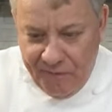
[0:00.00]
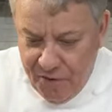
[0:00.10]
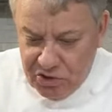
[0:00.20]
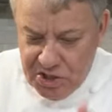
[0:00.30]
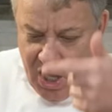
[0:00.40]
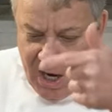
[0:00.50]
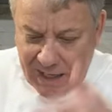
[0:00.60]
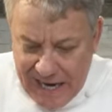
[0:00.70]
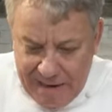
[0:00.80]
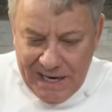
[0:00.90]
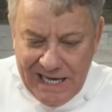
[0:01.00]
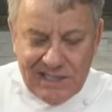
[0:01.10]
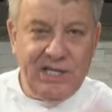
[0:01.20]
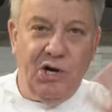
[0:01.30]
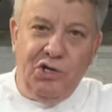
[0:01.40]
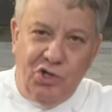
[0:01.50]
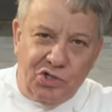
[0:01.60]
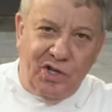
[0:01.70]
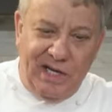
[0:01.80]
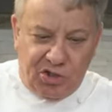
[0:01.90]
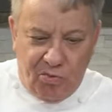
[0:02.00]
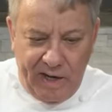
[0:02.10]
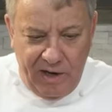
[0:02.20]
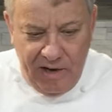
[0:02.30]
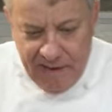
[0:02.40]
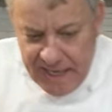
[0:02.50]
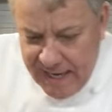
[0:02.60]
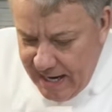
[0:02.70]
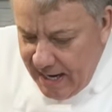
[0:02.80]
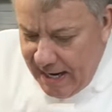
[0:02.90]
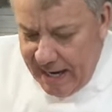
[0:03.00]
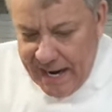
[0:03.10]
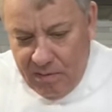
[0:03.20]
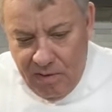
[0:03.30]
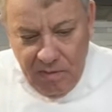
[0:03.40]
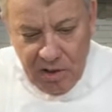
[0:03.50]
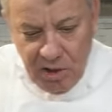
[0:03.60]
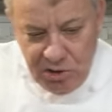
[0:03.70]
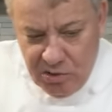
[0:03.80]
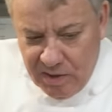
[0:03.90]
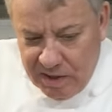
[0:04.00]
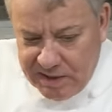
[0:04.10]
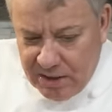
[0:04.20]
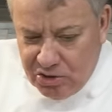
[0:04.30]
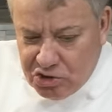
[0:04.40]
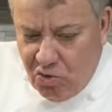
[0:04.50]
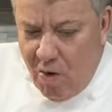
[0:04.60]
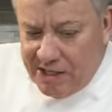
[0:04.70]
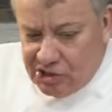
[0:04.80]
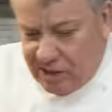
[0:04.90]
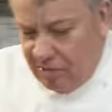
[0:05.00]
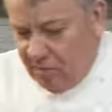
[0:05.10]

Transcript: first. Caramelize the onion so they're sweeter, right? And now what we're going to do, we're going to take the squash that